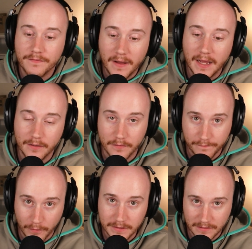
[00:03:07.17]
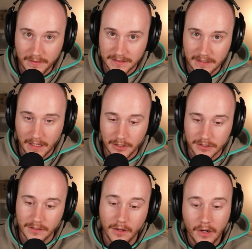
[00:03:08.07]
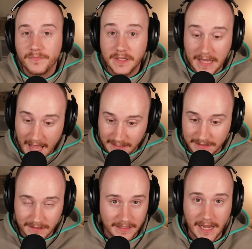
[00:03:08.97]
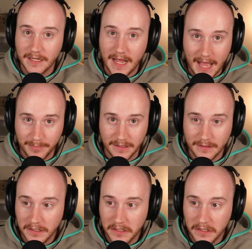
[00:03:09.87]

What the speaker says: find on the first investigation? Yes, that could happen.